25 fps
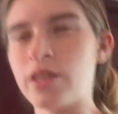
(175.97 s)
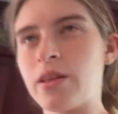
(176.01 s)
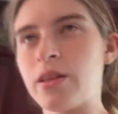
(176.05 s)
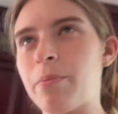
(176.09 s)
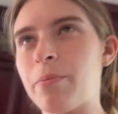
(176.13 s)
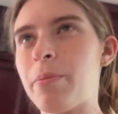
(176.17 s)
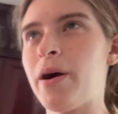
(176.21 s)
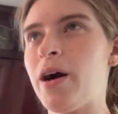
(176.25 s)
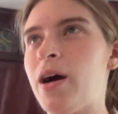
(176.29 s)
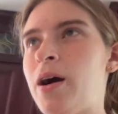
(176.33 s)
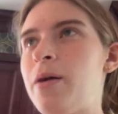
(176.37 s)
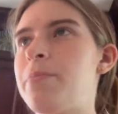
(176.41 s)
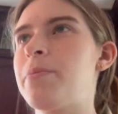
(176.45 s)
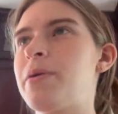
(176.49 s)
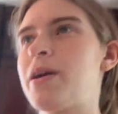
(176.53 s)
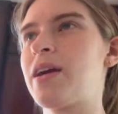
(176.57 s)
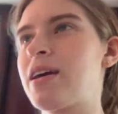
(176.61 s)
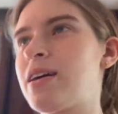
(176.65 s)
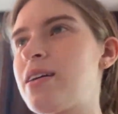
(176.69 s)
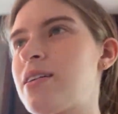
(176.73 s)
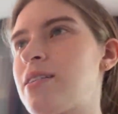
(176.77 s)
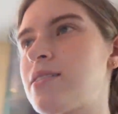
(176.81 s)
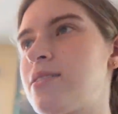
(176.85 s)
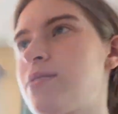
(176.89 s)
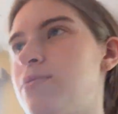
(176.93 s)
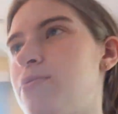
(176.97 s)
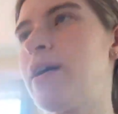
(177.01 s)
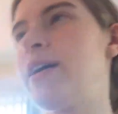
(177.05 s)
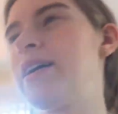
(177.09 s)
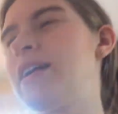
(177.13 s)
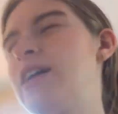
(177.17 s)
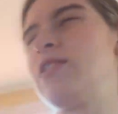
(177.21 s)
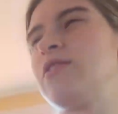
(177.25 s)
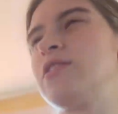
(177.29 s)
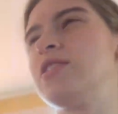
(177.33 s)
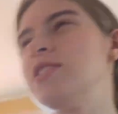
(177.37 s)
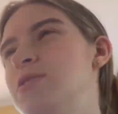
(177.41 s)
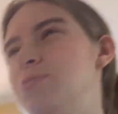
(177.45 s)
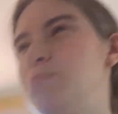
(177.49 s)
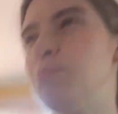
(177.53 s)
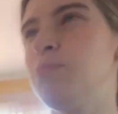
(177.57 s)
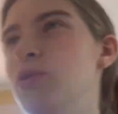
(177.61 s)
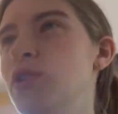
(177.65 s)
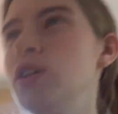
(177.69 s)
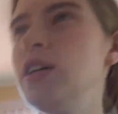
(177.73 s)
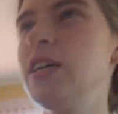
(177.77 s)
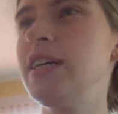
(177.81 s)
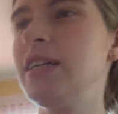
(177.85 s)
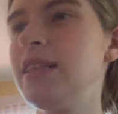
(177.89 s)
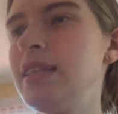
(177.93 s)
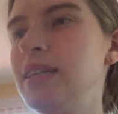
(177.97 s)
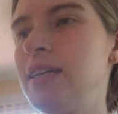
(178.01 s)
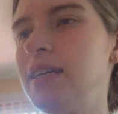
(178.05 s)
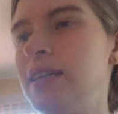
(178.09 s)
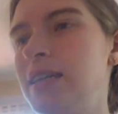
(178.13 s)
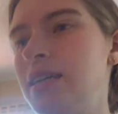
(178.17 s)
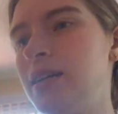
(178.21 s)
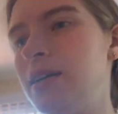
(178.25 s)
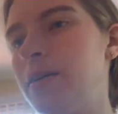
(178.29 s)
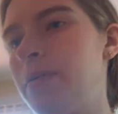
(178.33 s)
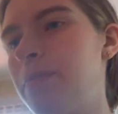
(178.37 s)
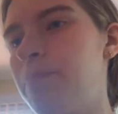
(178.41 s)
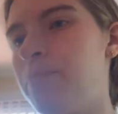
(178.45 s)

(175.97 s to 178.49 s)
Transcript: the pot because right now it's boiling.